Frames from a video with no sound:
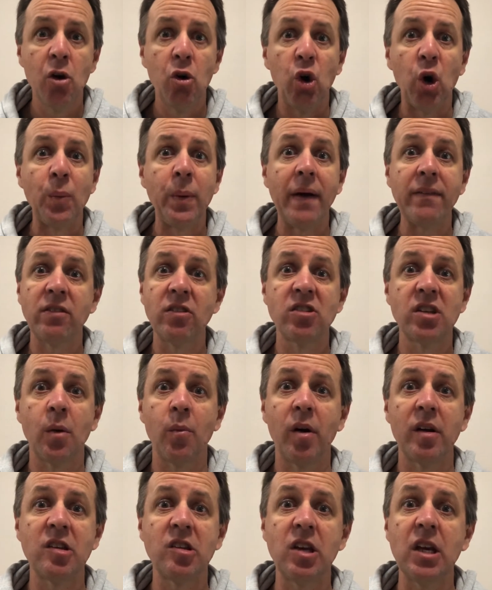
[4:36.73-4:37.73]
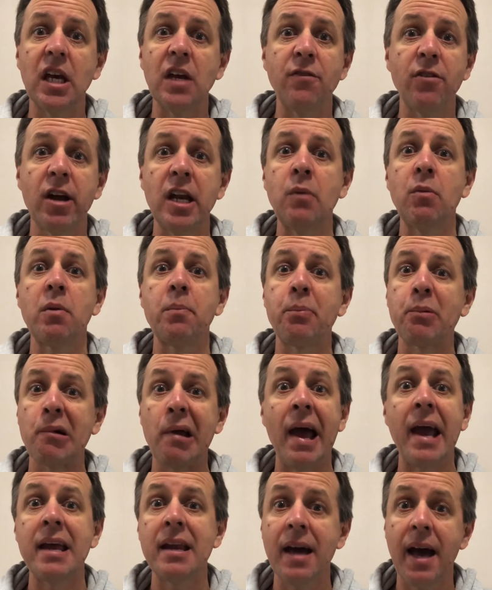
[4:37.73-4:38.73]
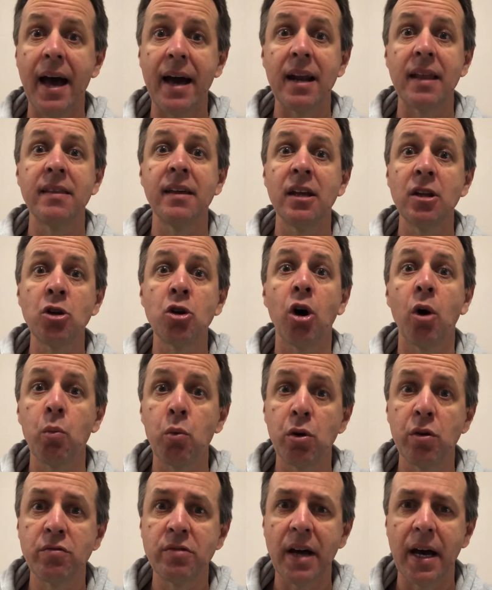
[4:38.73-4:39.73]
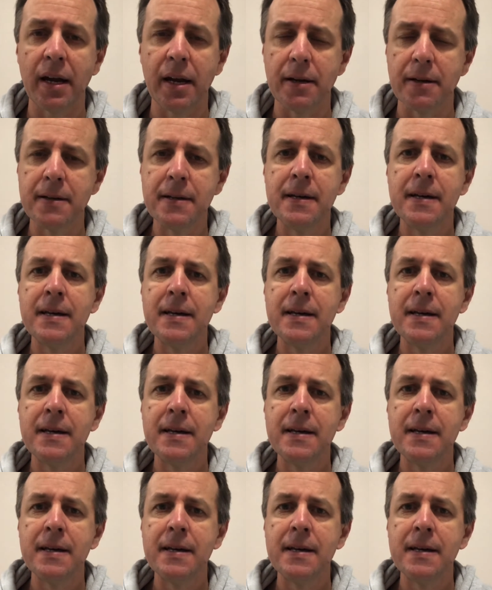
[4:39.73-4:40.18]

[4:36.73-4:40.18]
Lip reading: or perhaps if someone's sick, if only we'd prayed harder, then God would have done it.